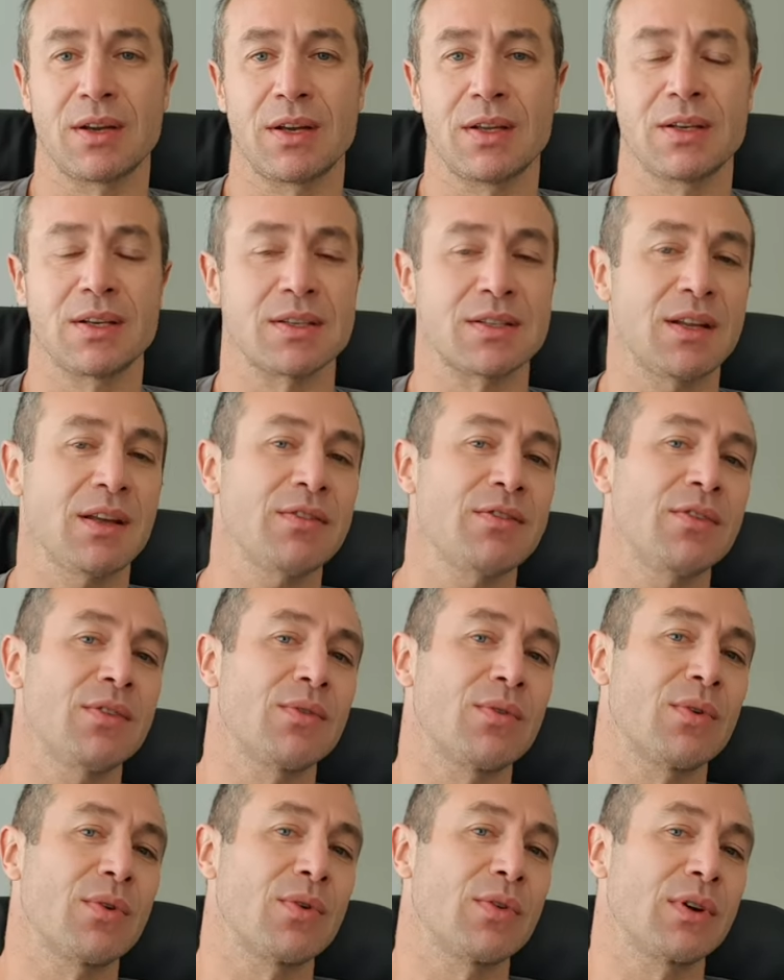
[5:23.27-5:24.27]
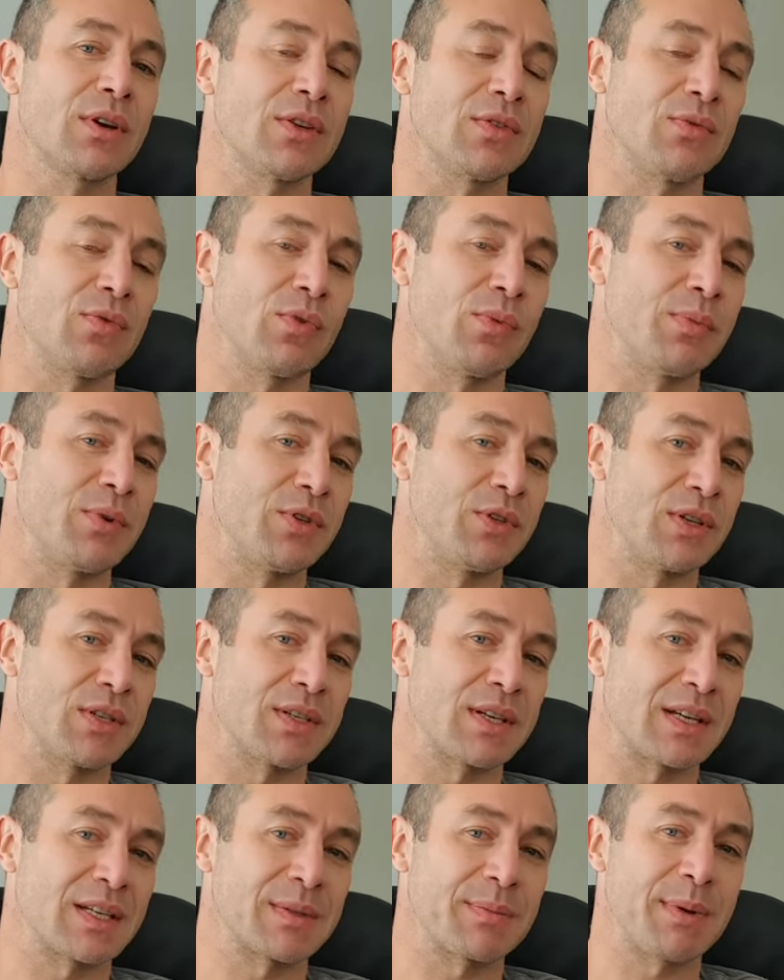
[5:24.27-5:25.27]
There's nothing wrong, it will be just
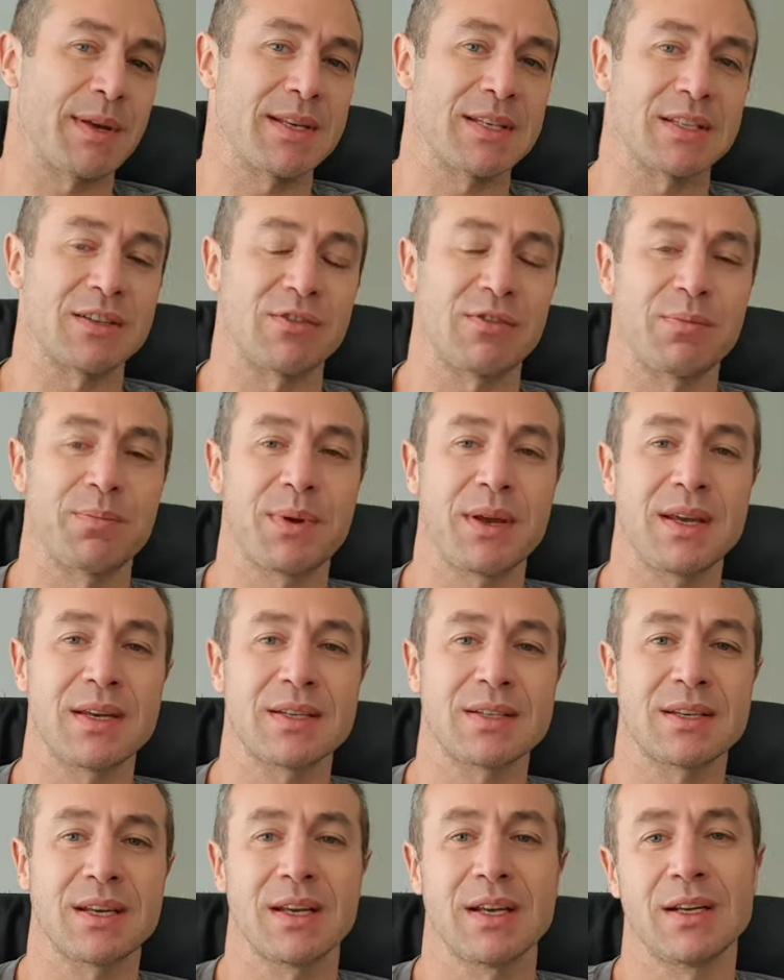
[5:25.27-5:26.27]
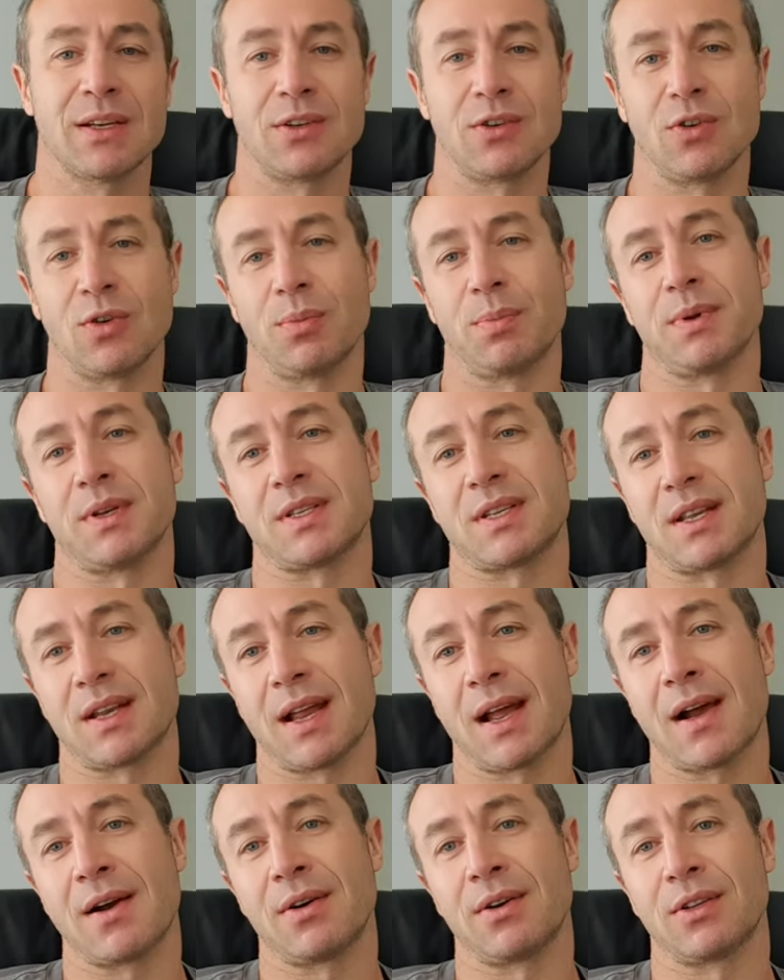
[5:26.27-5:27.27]
expensive piece, you will piss it
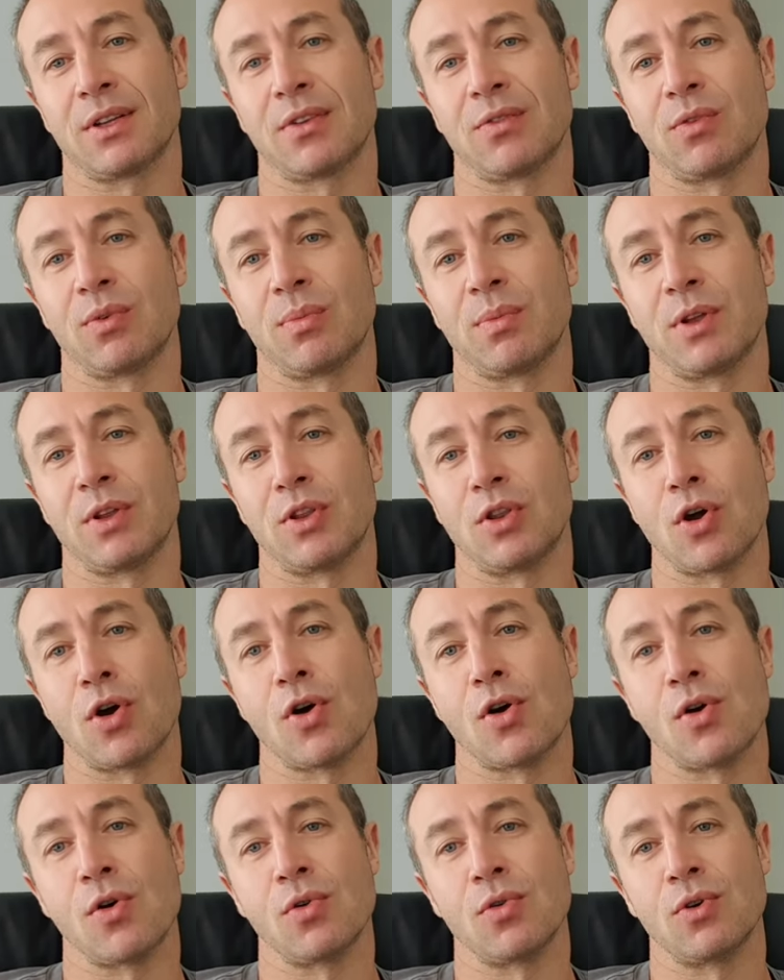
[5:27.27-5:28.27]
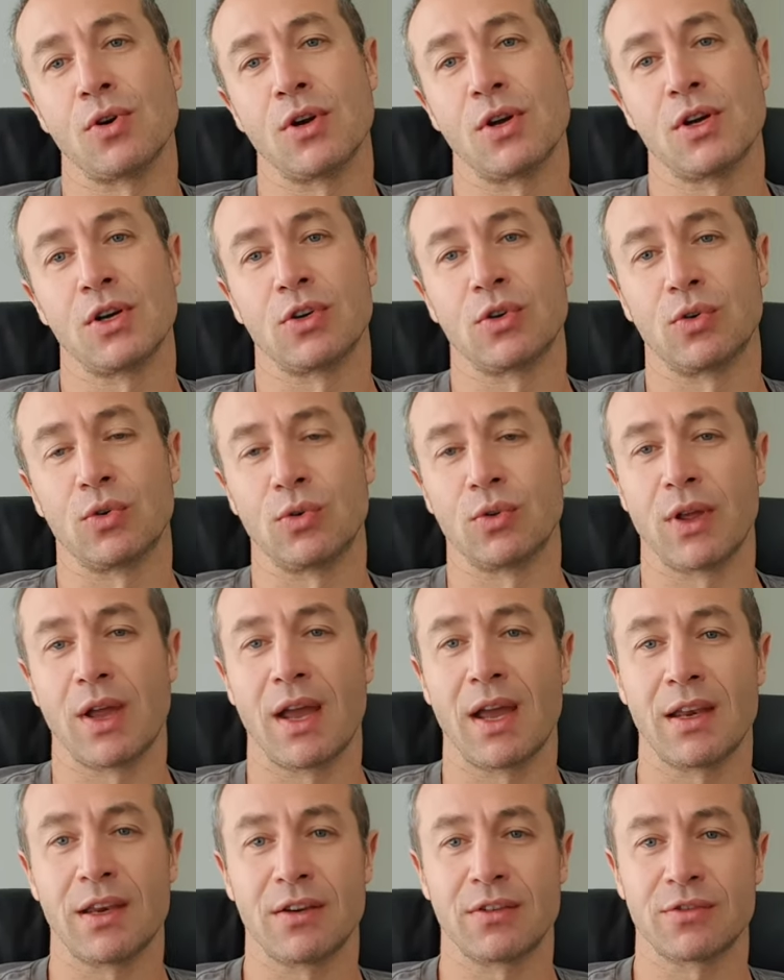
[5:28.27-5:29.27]
out, it will be no good
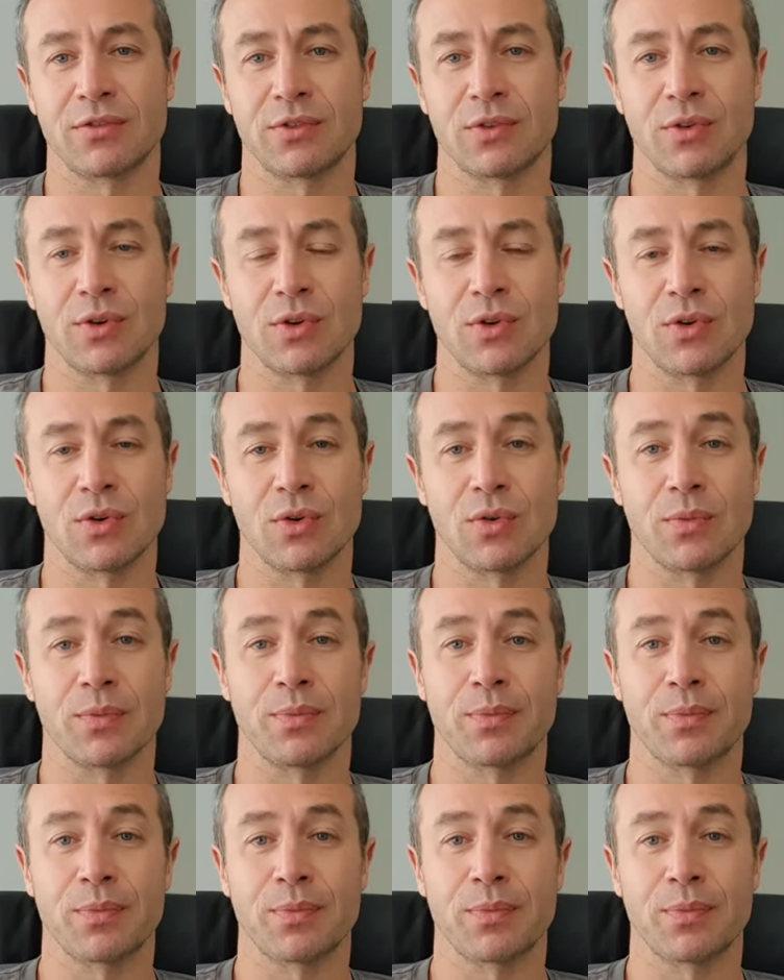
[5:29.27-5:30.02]
any for you.